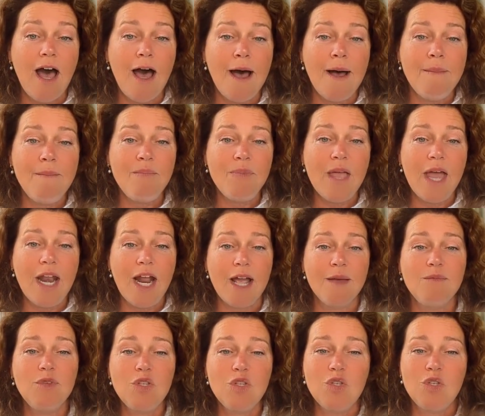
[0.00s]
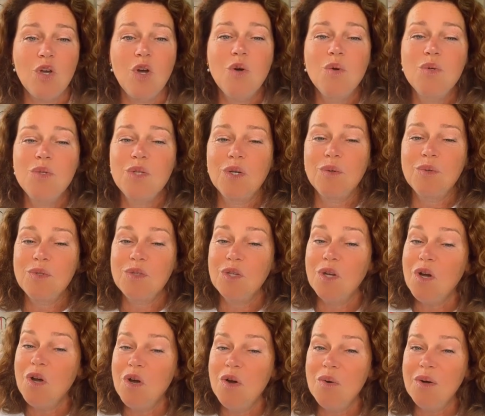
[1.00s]
And I'm
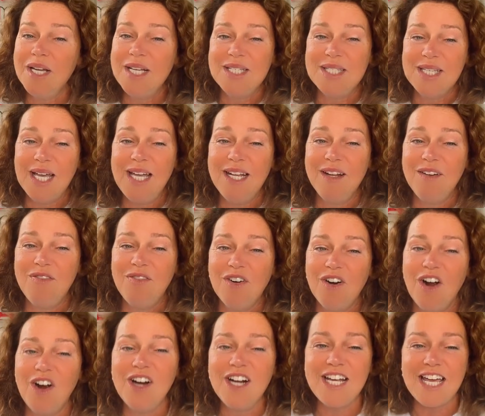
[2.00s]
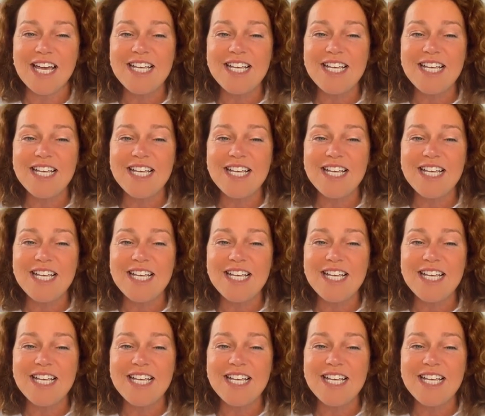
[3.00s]
so excited for